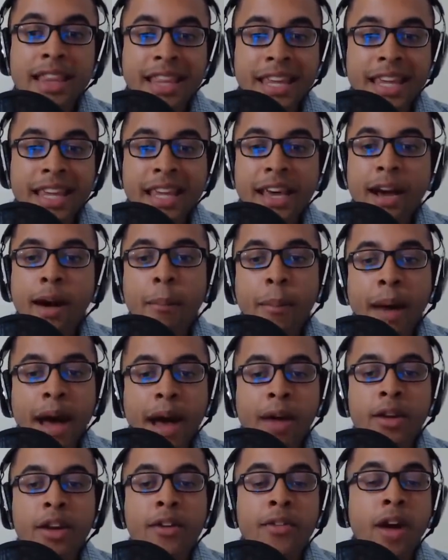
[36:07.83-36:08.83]
the
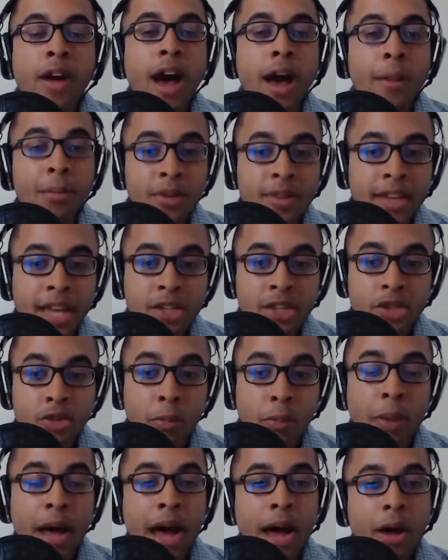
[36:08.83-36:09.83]
amount of
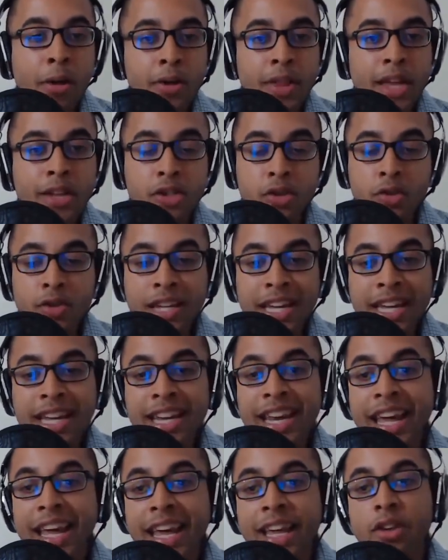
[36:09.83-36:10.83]
computational power that you
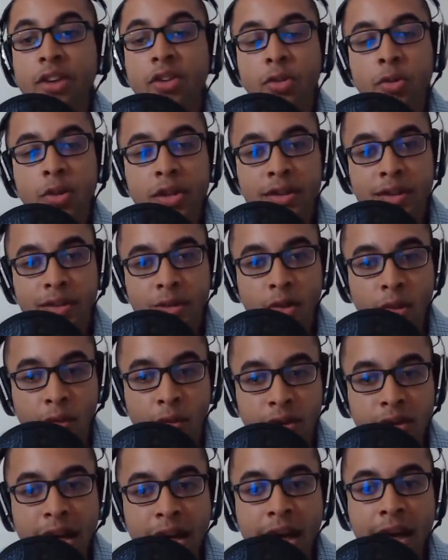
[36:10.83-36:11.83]
need increases over
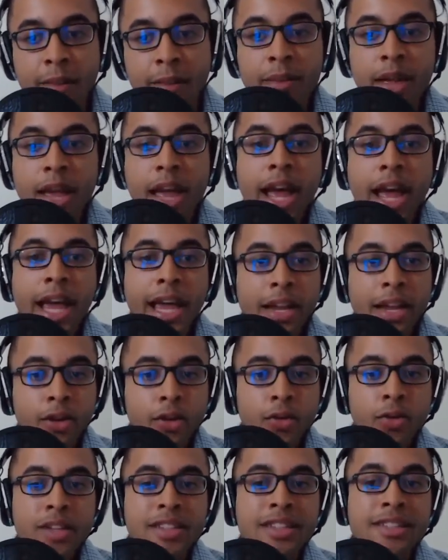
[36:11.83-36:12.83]
time,
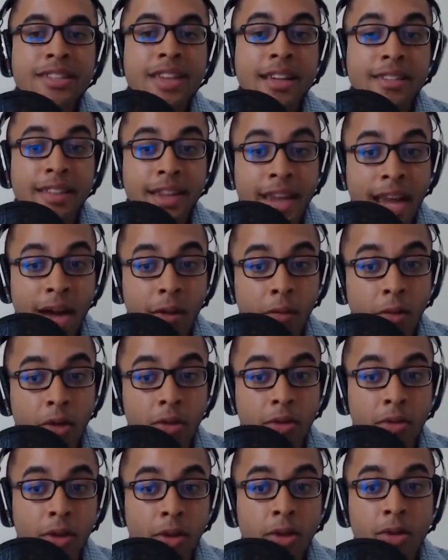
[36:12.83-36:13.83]
increases as the network
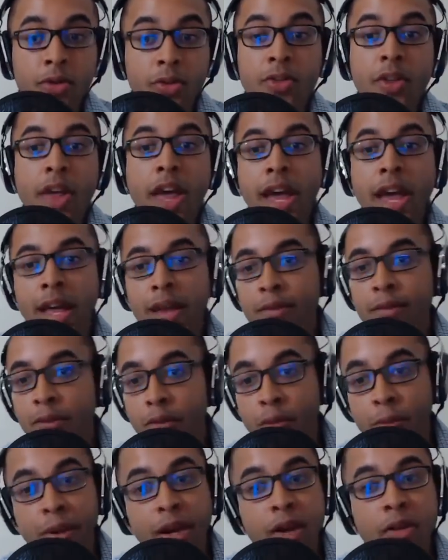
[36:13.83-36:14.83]
grows, and
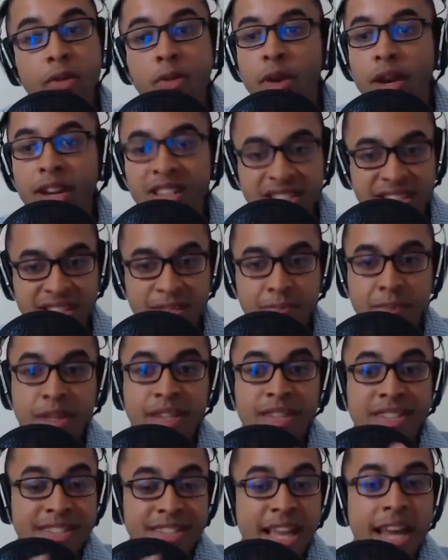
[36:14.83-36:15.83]
for Bitcoin, it's just
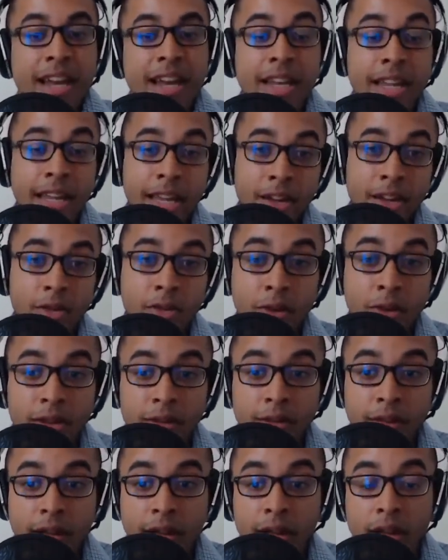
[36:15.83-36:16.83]
been steadily
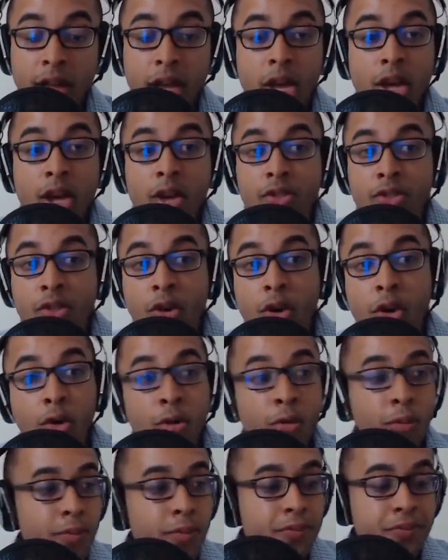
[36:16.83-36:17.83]
increasing.
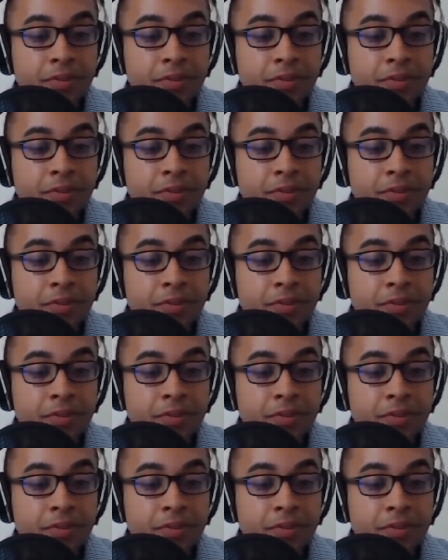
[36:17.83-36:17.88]
So